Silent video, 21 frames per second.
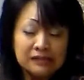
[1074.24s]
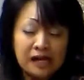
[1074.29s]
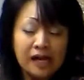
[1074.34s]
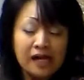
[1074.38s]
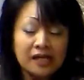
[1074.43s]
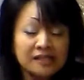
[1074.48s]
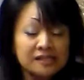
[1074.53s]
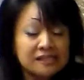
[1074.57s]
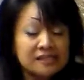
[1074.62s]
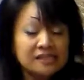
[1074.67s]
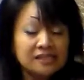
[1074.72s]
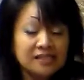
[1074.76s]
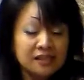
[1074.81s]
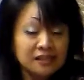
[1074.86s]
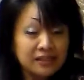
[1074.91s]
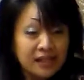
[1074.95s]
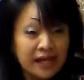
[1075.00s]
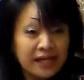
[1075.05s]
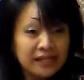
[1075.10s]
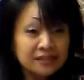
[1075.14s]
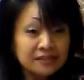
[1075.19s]
God is
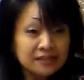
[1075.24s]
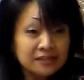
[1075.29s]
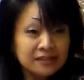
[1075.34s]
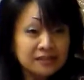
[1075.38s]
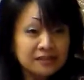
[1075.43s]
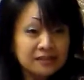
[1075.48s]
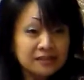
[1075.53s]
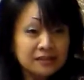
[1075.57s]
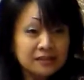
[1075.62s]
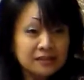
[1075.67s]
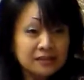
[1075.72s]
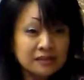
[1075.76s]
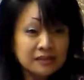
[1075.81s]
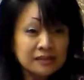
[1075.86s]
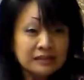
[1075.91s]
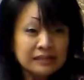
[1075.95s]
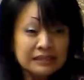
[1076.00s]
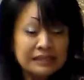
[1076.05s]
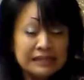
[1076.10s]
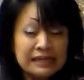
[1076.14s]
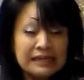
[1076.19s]
delighted
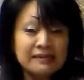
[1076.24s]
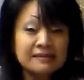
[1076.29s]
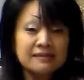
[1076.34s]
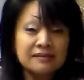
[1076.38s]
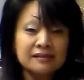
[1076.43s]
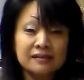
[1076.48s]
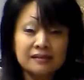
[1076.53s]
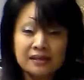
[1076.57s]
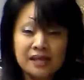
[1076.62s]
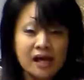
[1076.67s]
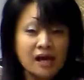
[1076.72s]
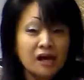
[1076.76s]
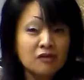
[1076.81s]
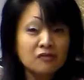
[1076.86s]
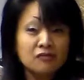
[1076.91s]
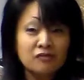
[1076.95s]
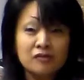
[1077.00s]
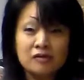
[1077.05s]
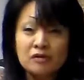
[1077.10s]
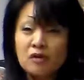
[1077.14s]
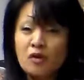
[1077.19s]
and the
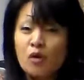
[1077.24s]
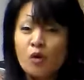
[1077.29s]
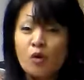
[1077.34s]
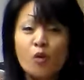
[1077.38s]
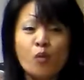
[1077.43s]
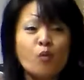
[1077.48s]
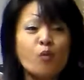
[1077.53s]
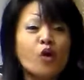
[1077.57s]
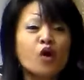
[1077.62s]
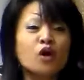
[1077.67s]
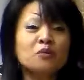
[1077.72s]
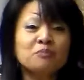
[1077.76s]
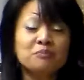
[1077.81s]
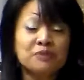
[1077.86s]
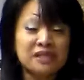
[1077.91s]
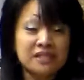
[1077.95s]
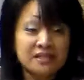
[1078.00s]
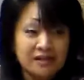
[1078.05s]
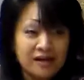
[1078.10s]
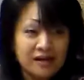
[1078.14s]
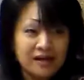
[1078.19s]
love won't
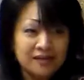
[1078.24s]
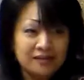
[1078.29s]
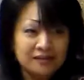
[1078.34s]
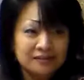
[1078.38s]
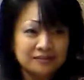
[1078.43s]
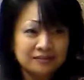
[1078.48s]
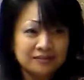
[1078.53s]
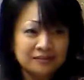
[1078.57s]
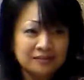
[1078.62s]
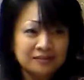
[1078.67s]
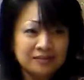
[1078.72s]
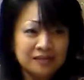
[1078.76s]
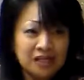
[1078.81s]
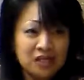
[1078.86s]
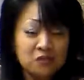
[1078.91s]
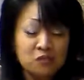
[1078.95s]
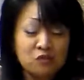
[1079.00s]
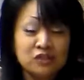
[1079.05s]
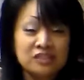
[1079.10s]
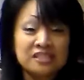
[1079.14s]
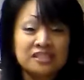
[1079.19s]
be gone.
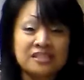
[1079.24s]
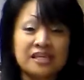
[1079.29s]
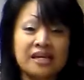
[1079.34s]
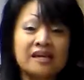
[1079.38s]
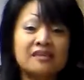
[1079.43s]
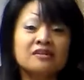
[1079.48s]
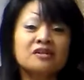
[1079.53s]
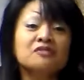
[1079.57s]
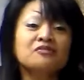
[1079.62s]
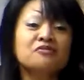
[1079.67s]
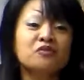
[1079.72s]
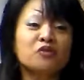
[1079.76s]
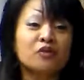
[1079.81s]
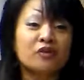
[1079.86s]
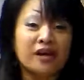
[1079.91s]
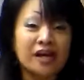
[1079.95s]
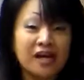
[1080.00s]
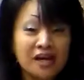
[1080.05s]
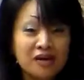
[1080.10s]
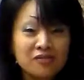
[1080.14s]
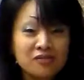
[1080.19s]
It will stay there
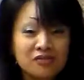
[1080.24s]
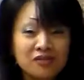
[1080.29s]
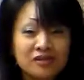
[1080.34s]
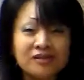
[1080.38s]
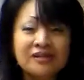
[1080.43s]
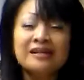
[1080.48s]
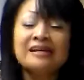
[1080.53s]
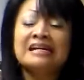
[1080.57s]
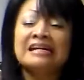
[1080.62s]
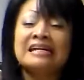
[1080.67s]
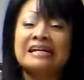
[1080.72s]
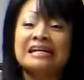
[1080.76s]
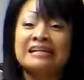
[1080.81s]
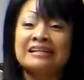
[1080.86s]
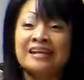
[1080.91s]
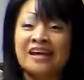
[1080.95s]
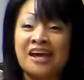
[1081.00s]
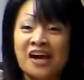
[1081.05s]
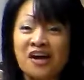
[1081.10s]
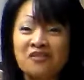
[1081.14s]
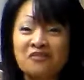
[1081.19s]
forever
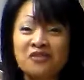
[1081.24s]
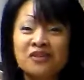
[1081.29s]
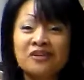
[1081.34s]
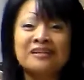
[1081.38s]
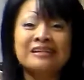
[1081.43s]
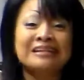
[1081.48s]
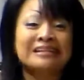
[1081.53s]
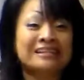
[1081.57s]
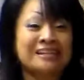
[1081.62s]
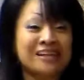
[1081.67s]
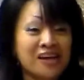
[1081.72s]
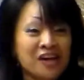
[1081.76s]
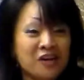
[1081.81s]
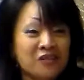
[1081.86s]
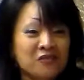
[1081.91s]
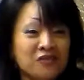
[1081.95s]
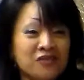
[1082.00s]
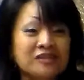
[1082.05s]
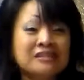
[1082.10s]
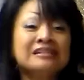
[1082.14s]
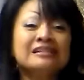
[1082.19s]
and ever and
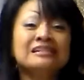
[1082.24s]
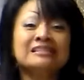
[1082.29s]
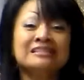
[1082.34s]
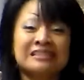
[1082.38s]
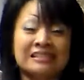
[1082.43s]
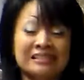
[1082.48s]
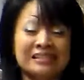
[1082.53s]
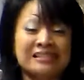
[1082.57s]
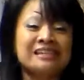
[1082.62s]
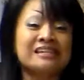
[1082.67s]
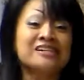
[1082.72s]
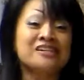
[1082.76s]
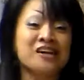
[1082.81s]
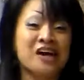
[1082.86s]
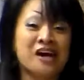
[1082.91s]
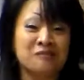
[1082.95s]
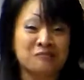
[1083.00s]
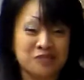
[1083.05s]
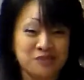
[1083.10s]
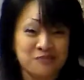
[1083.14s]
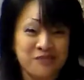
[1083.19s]
ever till He
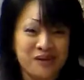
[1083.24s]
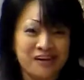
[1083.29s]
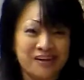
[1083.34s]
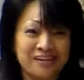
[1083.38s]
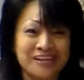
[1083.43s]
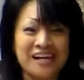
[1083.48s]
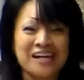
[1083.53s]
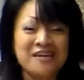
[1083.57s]
comes back.